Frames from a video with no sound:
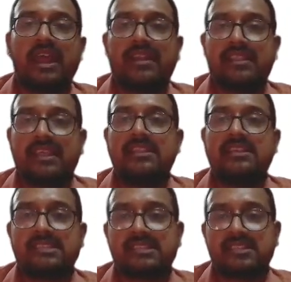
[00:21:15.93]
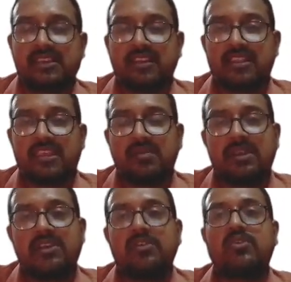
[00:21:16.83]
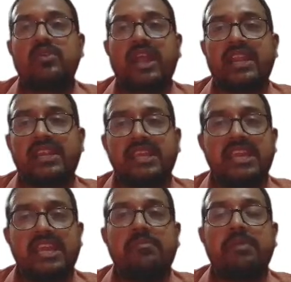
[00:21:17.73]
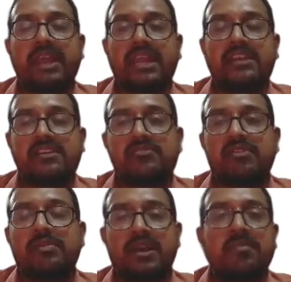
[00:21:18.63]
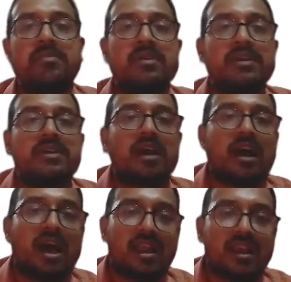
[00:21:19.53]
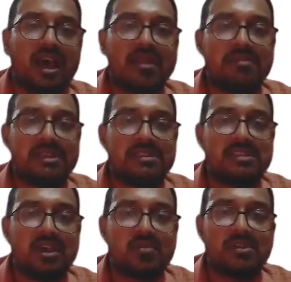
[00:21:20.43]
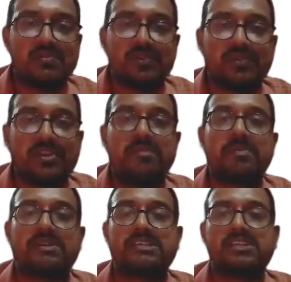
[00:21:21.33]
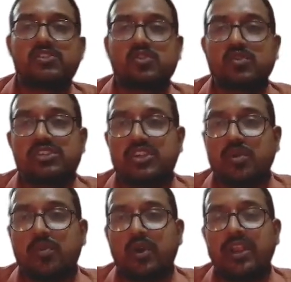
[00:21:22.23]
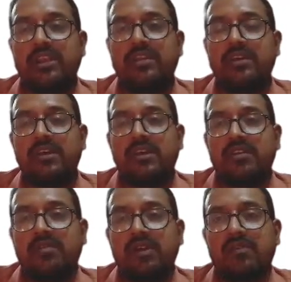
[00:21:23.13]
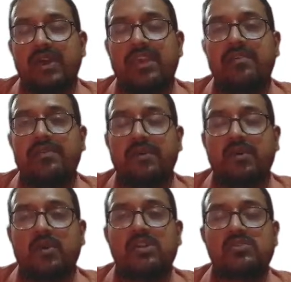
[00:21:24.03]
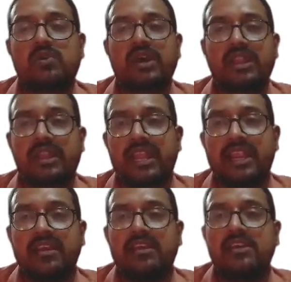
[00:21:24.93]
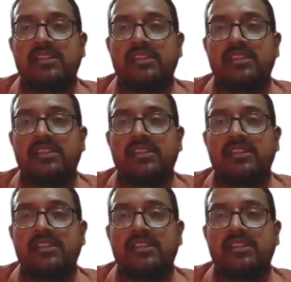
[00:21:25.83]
And then this is nothing but equal to 90. In bracket it will become R. R means how much? 15%. So 0.15 whole square, right?